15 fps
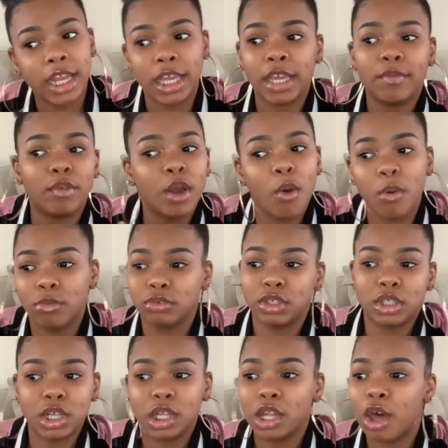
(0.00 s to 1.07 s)
even though it was
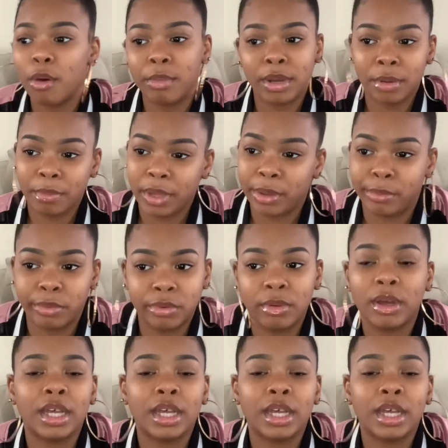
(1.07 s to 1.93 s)
just a little bit of people.